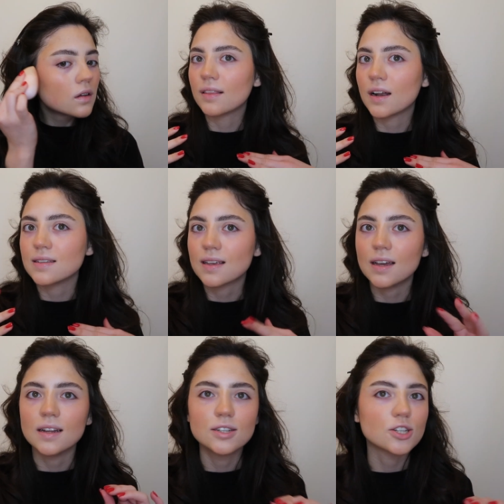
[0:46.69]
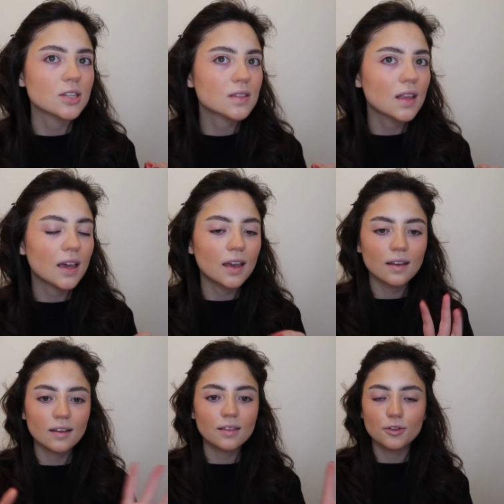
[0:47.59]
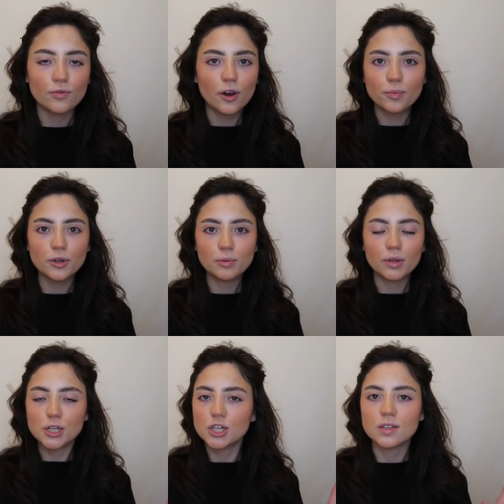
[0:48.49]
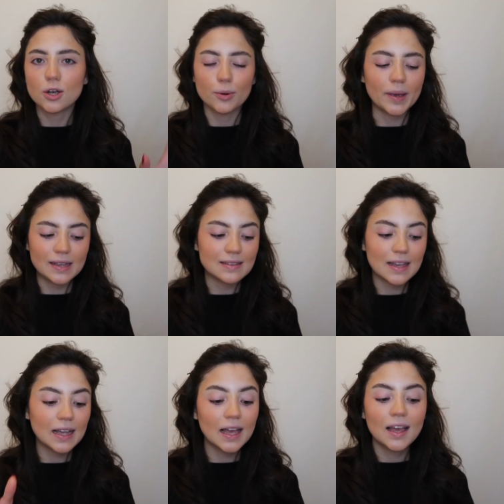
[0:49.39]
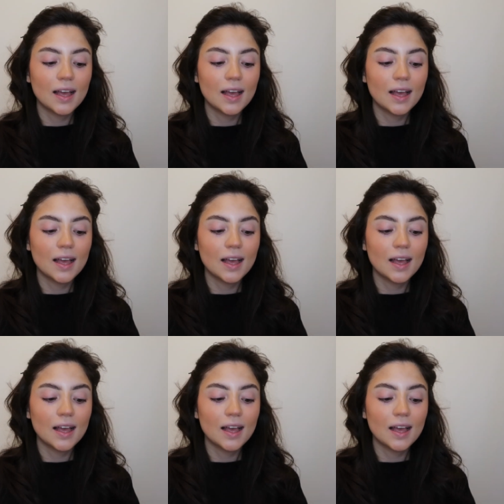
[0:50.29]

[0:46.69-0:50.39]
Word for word: And that is it. It's just like the Rare Beauty blushes are amazing.